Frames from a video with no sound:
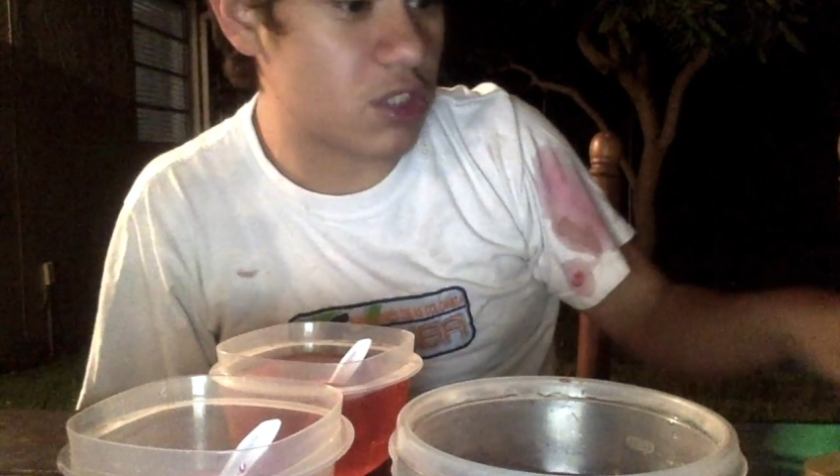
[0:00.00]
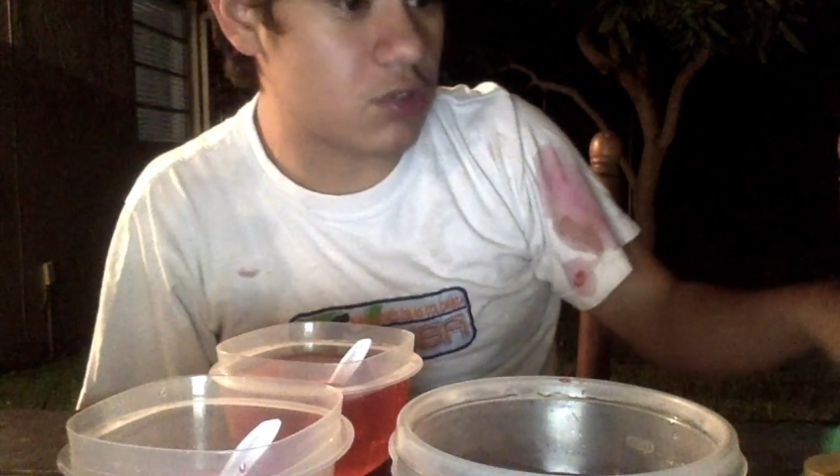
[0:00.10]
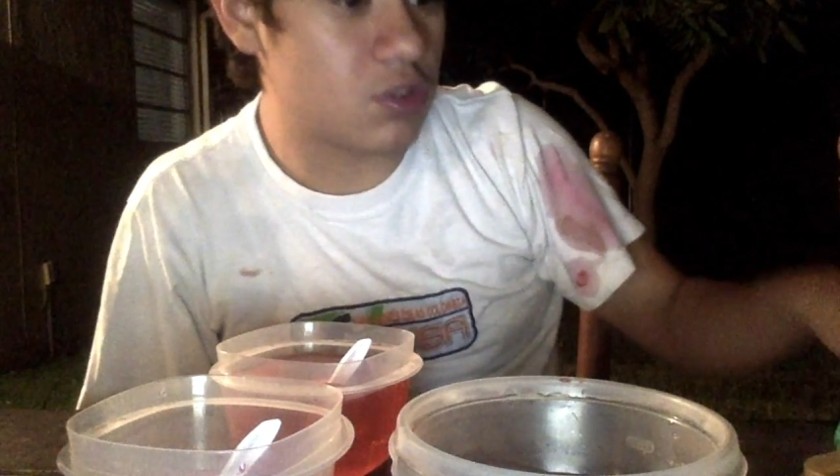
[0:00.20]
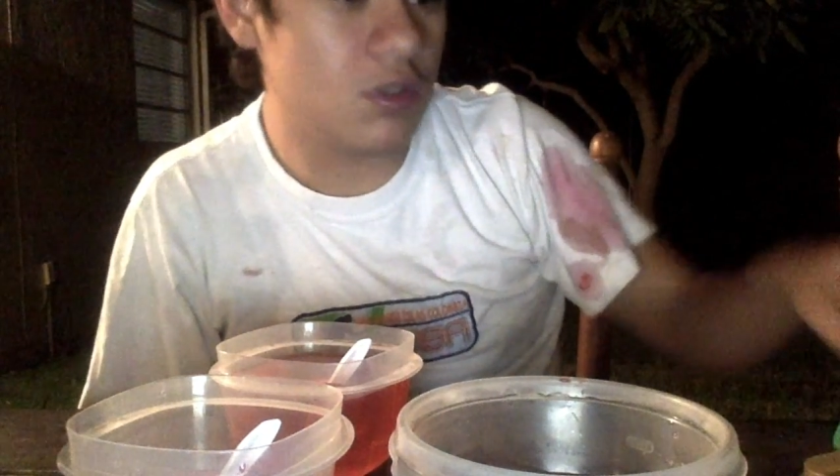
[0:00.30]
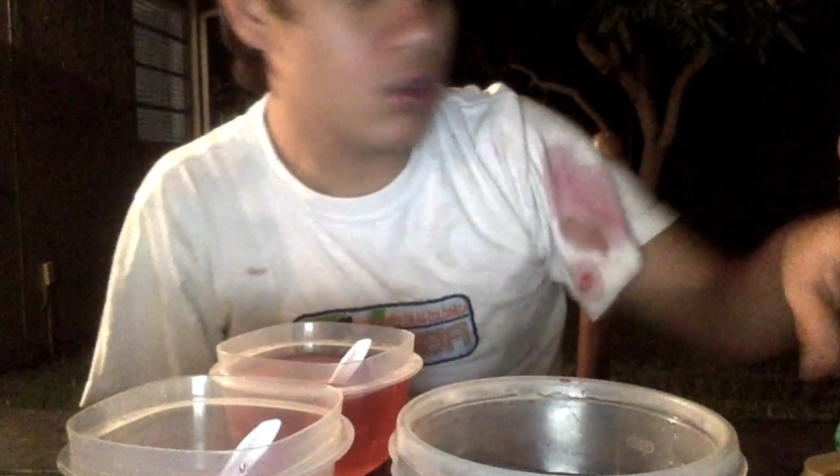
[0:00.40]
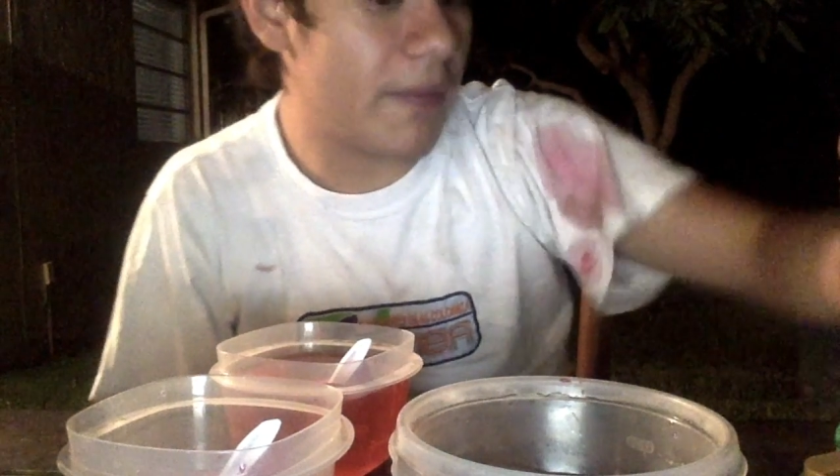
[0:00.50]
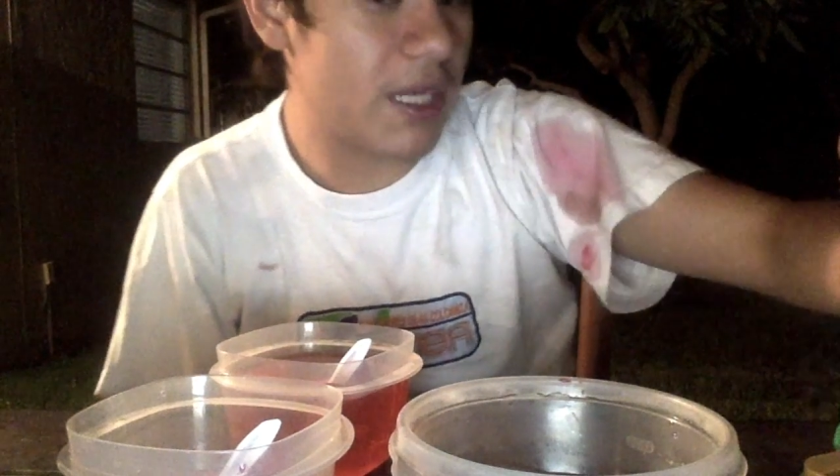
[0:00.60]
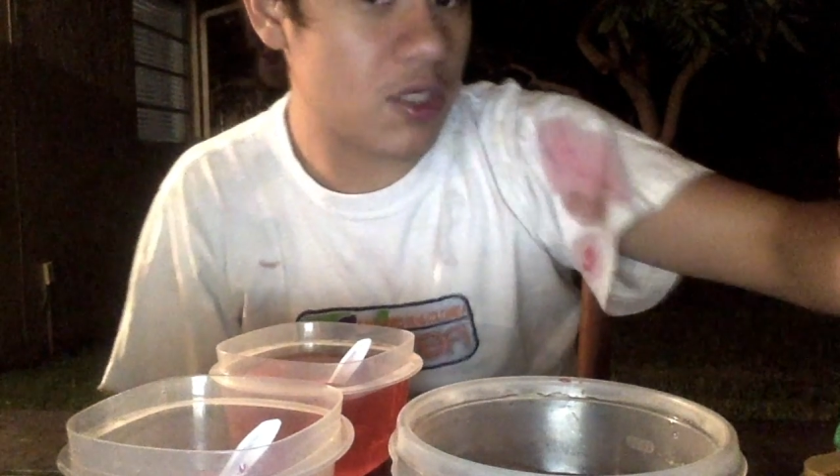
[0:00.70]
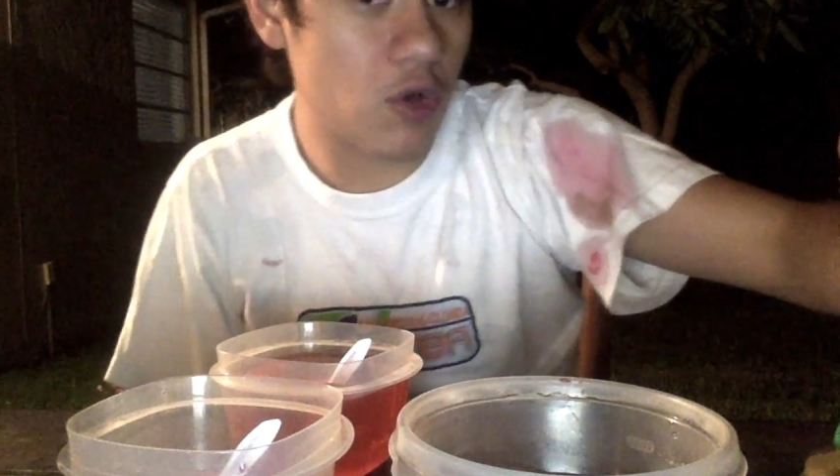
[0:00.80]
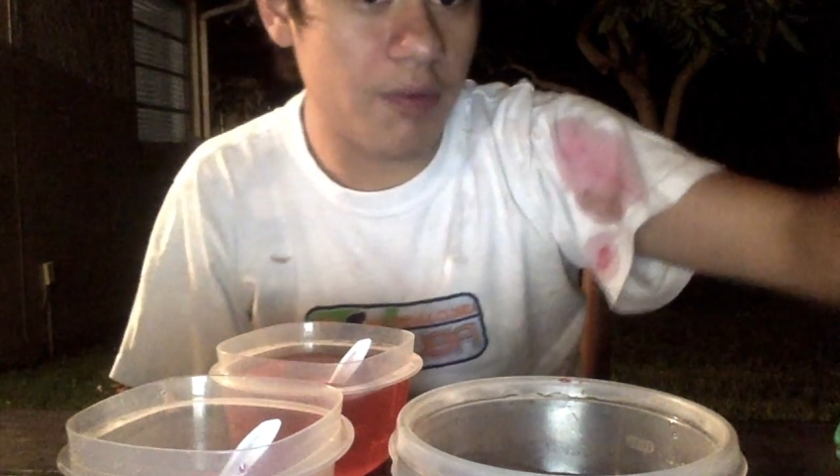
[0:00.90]
want to
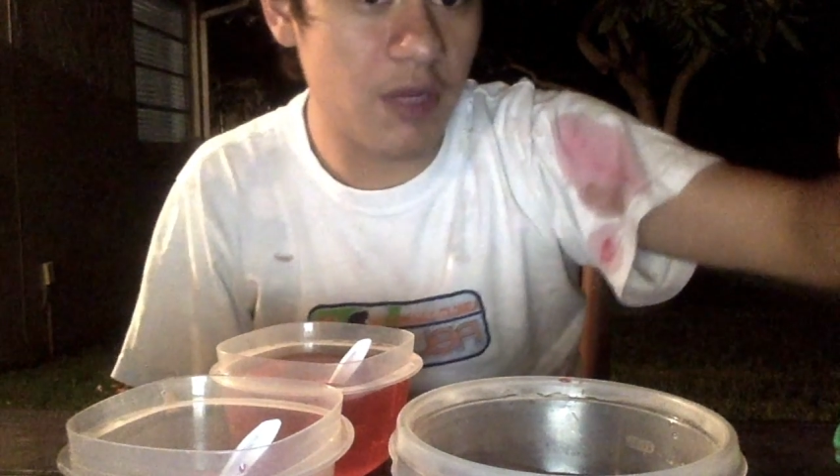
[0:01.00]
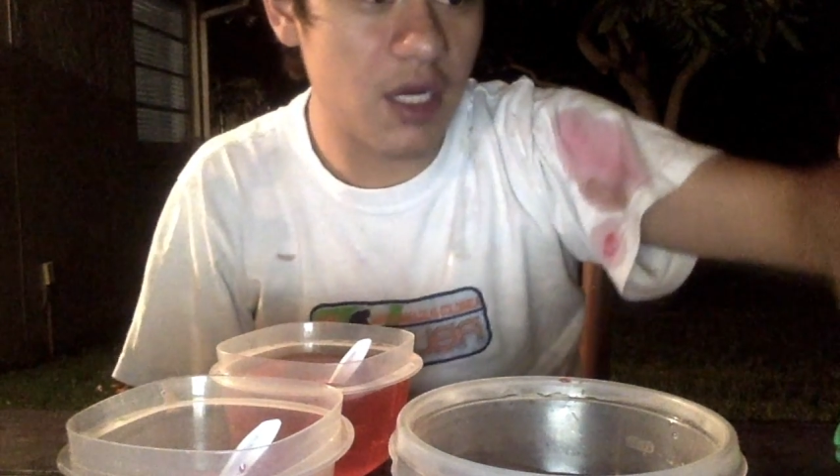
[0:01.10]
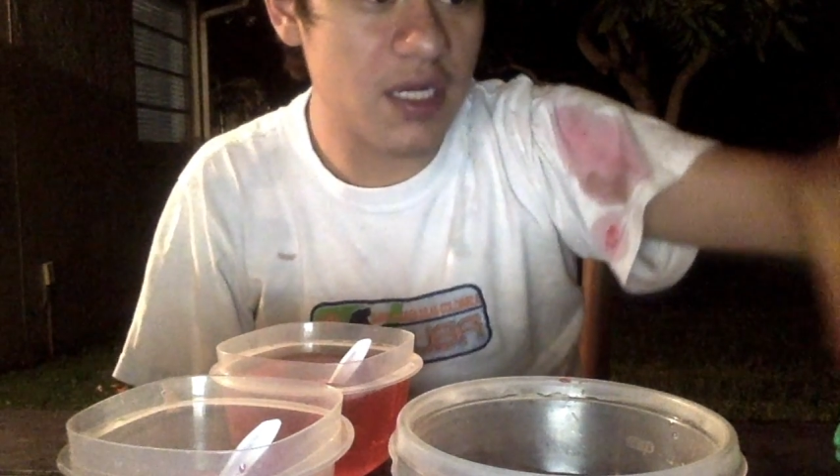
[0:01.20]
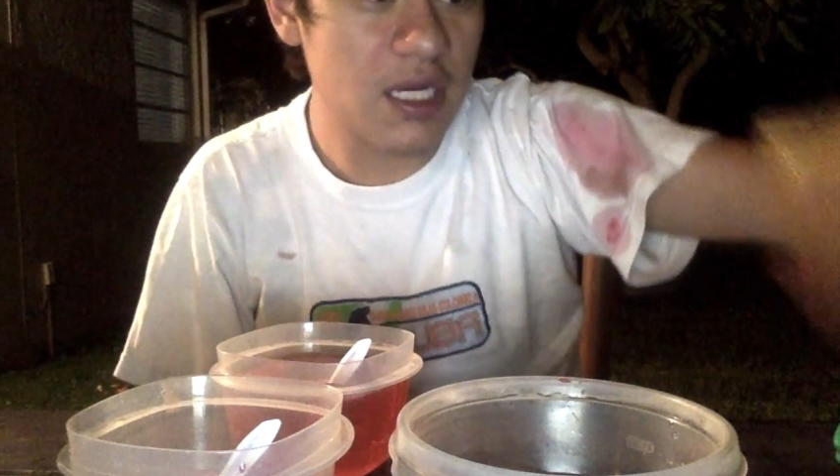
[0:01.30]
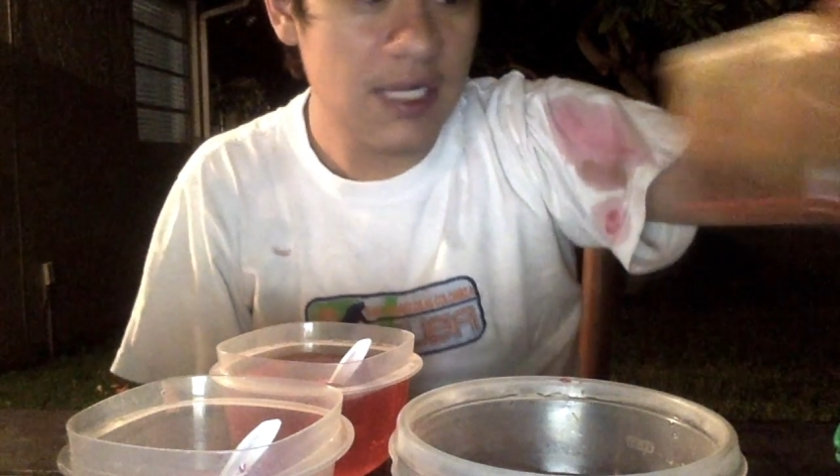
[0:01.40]
make your own blood.